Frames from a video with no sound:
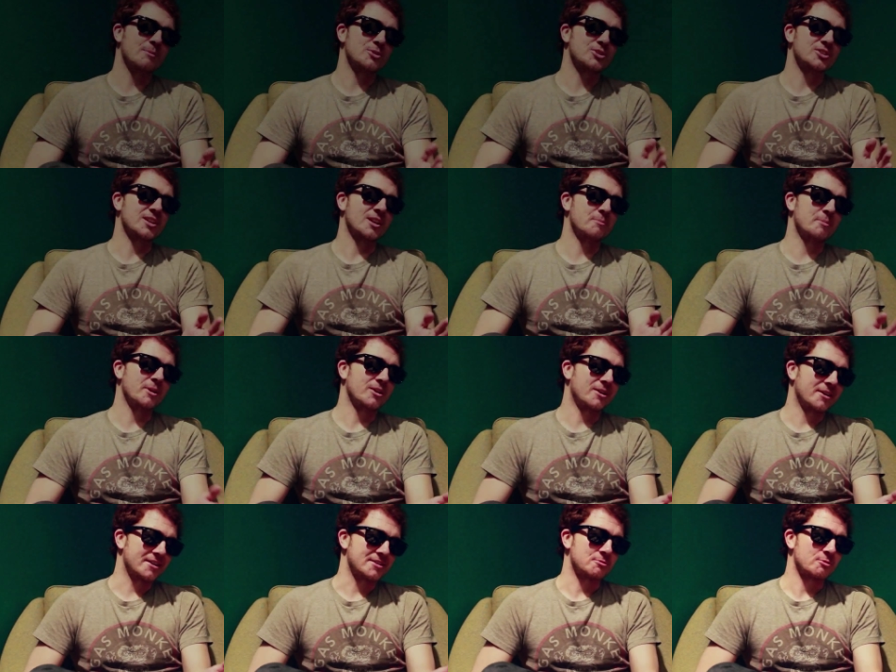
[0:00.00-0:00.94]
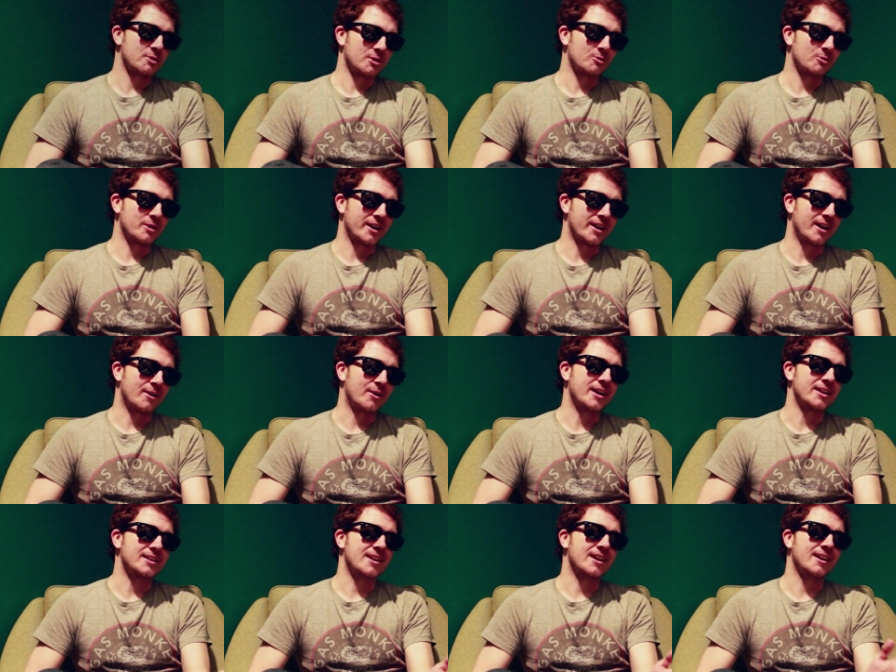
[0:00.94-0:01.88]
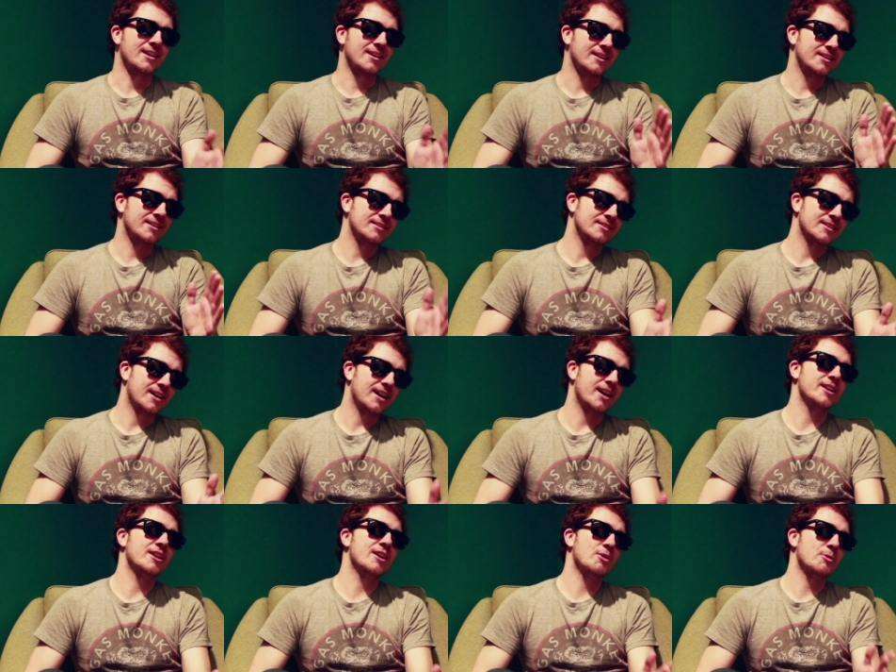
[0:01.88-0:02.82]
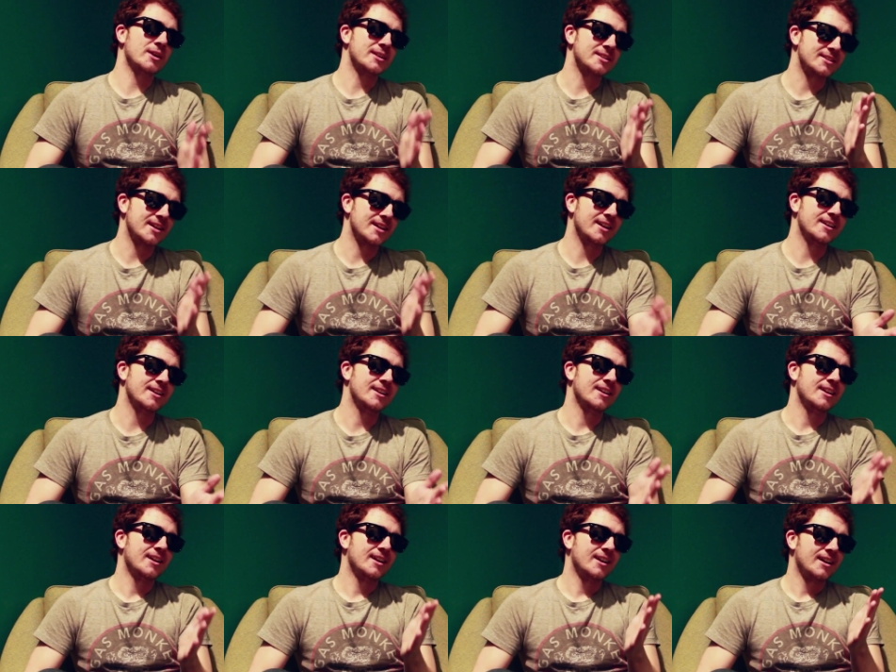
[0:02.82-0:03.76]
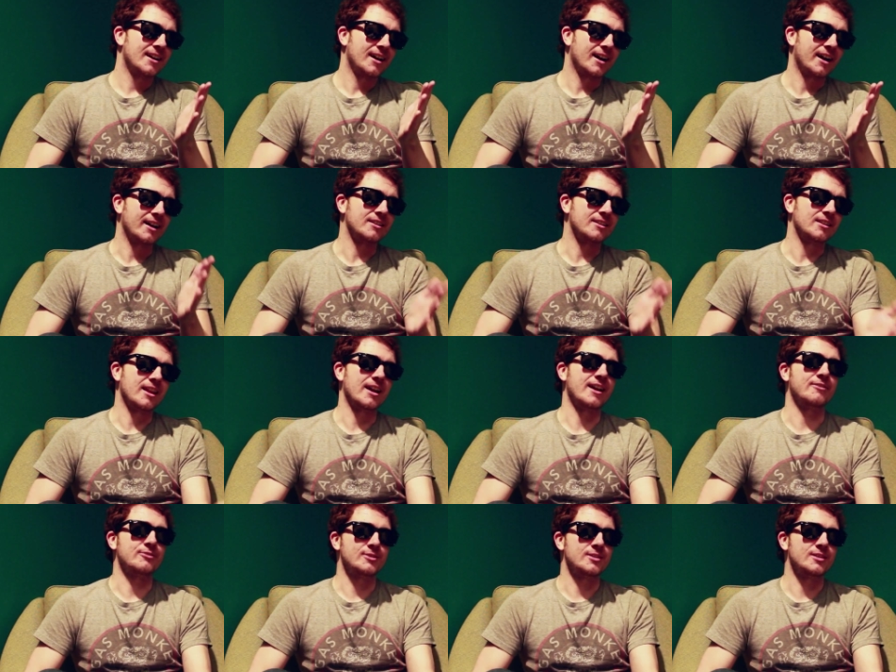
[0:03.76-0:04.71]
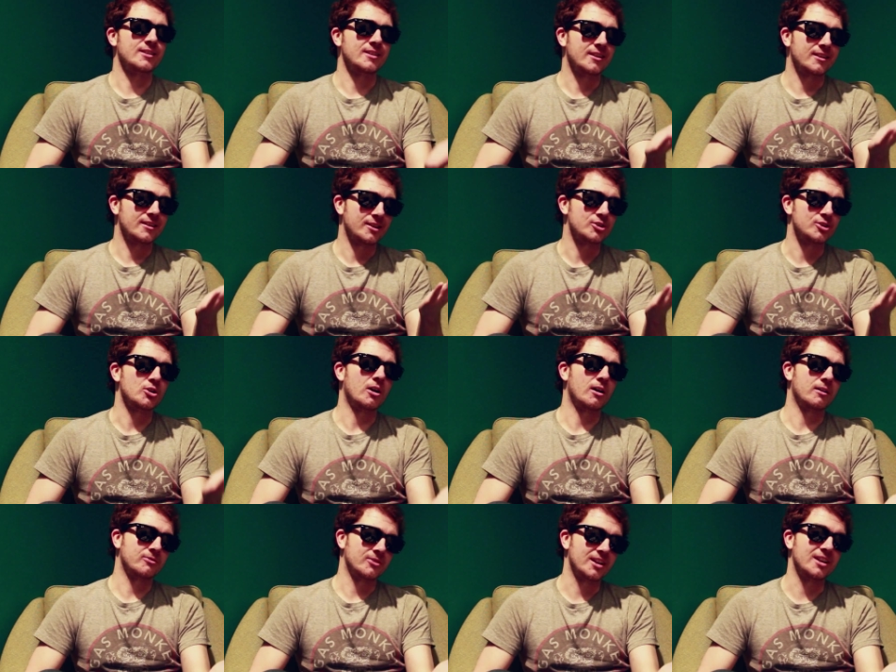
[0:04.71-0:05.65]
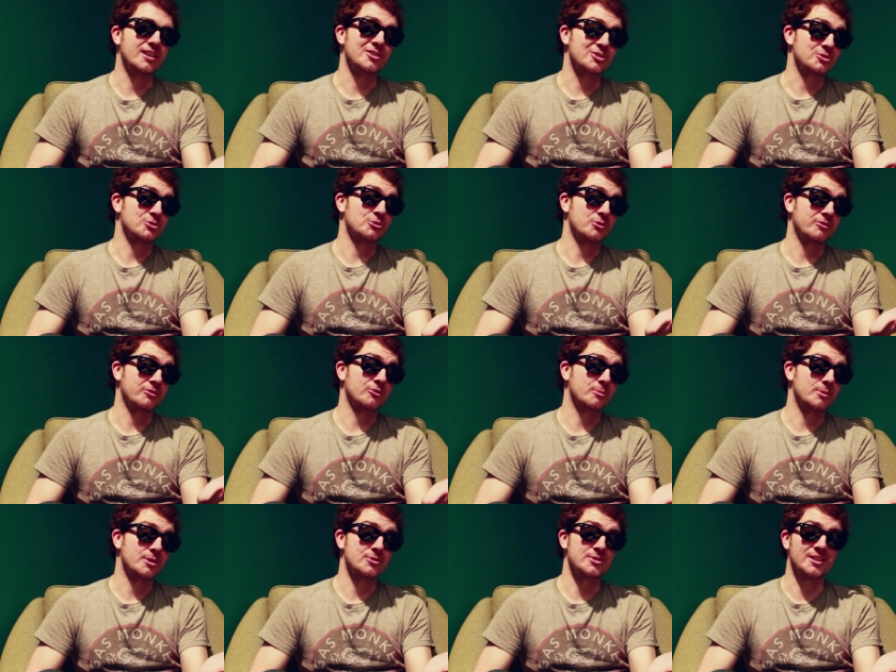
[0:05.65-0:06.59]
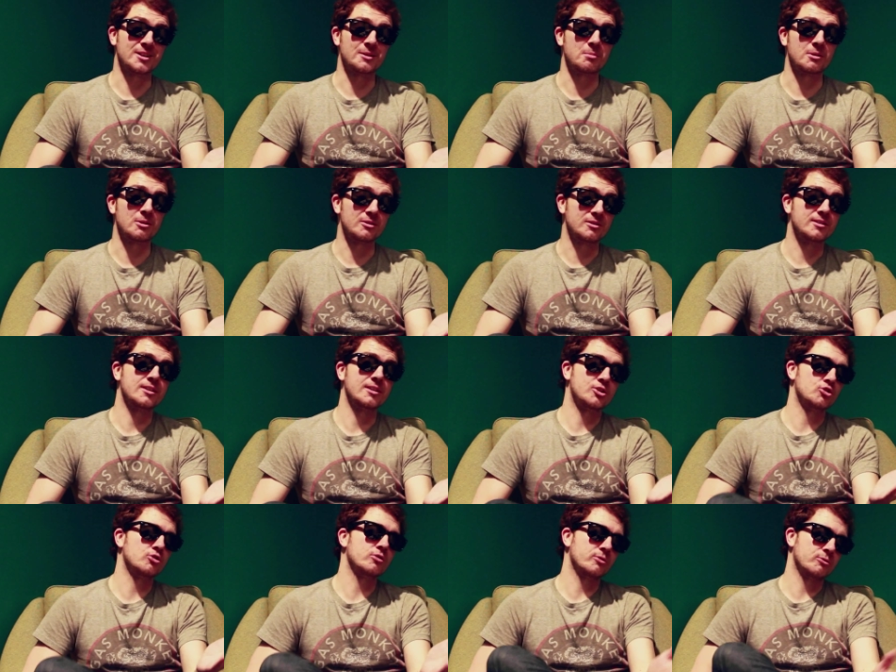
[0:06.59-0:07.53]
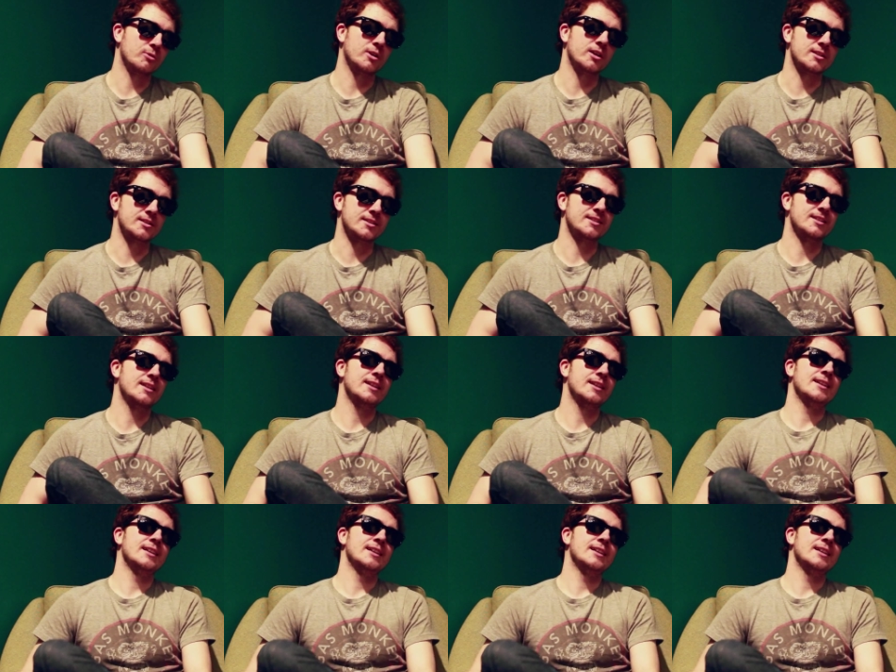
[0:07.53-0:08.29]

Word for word: I'm just gonna be honest with you right now. I, I know I said I left the dolphin industry for music, but the truth was